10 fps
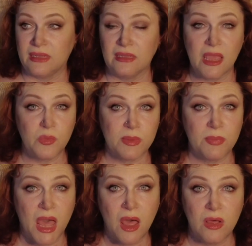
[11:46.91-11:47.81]
lo and
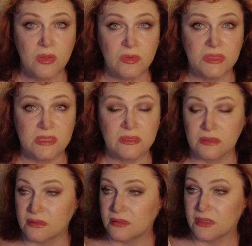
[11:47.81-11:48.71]
behold,
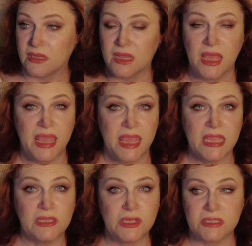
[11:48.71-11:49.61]
he
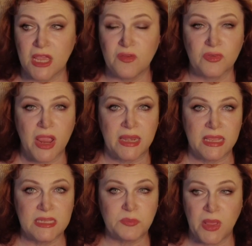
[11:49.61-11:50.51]
looks over, and
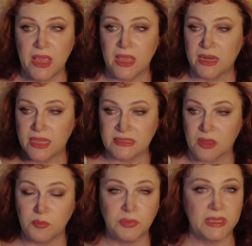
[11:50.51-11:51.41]
his bed has
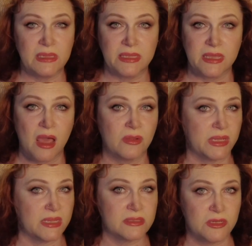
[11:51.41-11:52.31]
completely gone
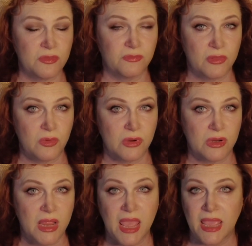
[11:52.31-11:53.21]
into the floor,
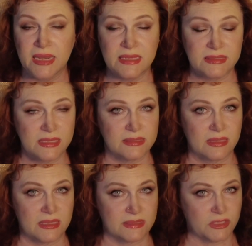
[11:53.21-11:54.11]
and he sees that
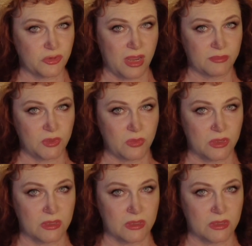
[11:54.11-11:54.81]
it's a trap door.